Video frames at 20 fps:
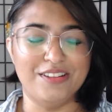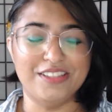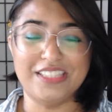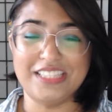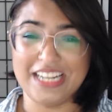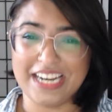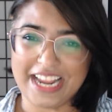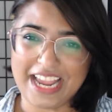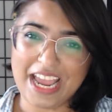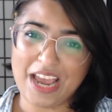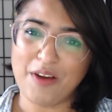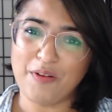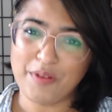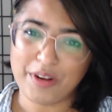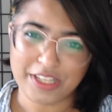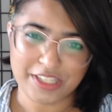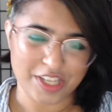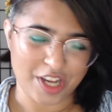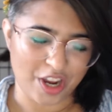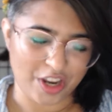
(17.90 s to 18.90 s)
Today I
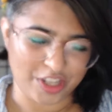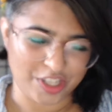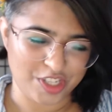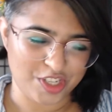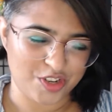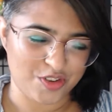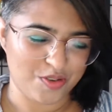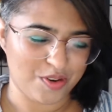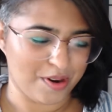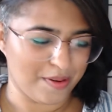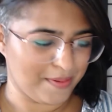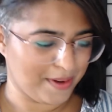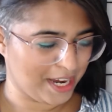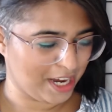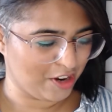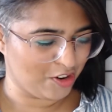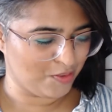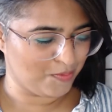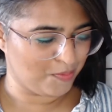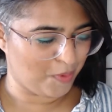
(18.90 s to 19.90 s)
want to talk to you
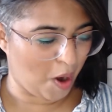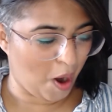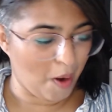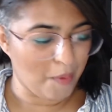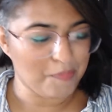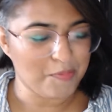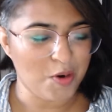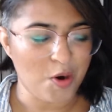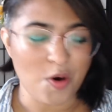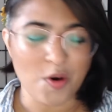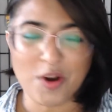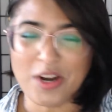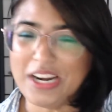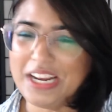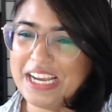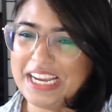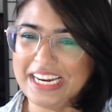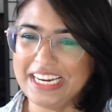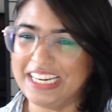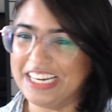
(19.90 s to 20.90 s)
about Popcorn
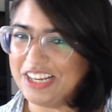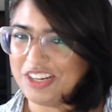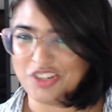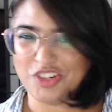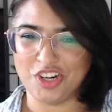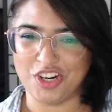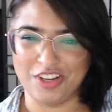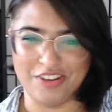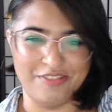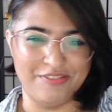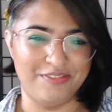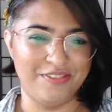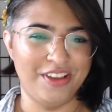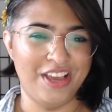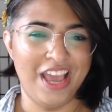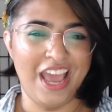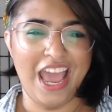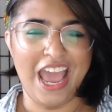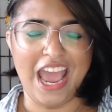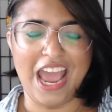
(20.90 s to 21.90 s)
Initiative
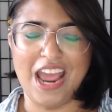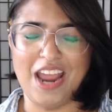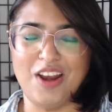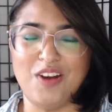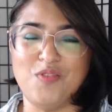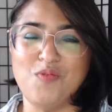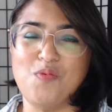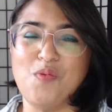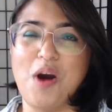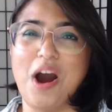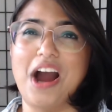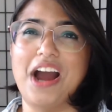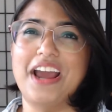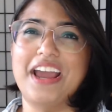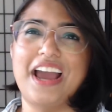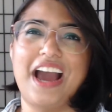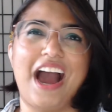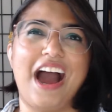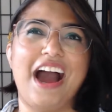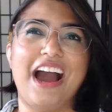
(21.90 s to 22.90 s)
and
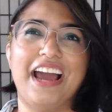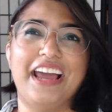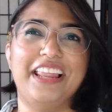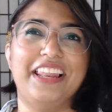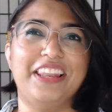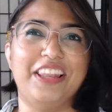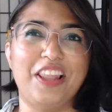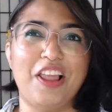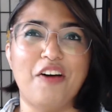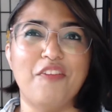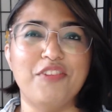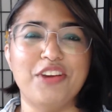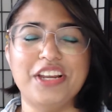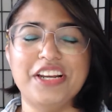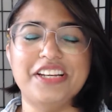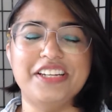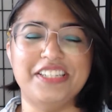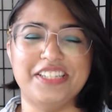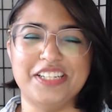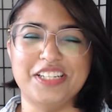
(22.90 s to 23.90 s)
why I love
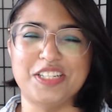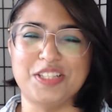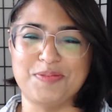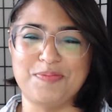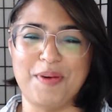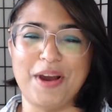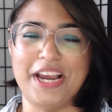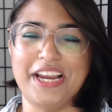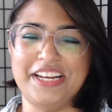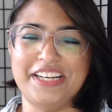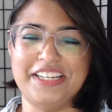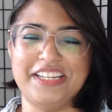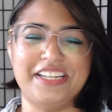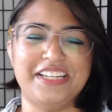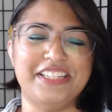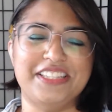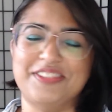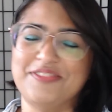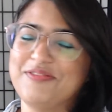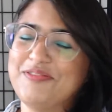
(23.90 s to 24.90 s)
it despite
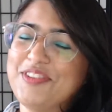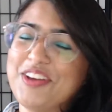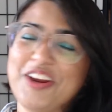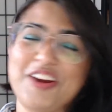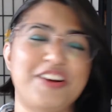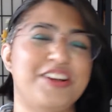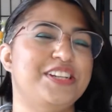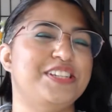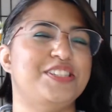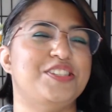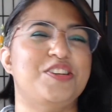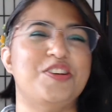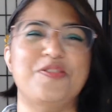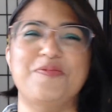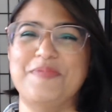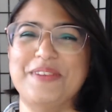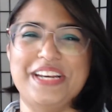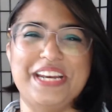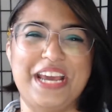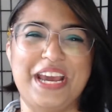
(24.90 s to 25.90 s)
its very
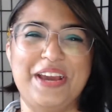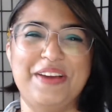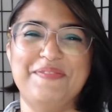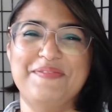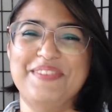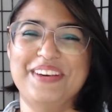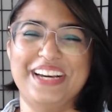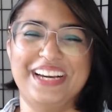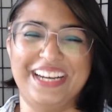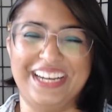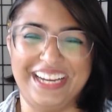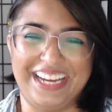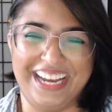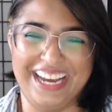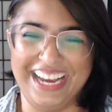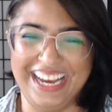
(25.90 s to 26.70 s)
stupid name.